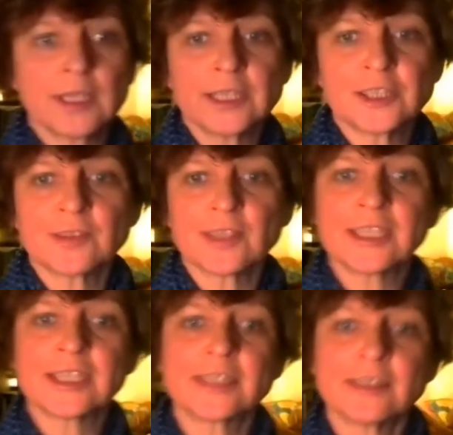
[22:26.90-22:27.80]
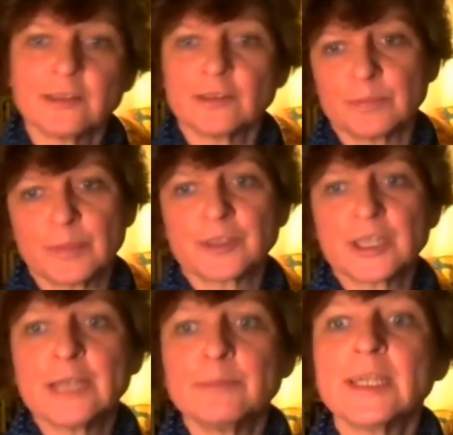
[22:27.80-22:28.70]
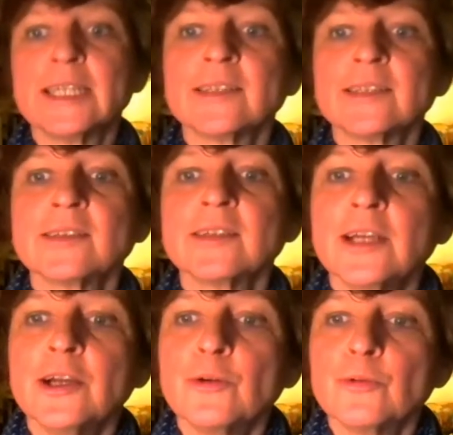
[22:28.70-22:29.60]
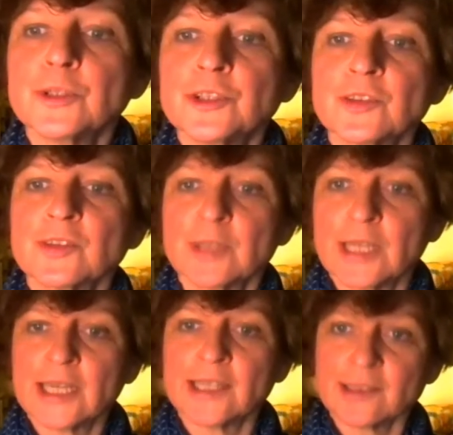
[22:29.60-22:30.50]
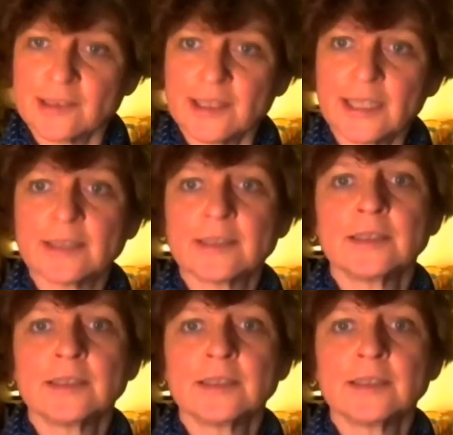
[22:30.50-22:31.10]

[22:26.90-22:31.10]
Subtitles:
just under about 10 minutes, we'll just sit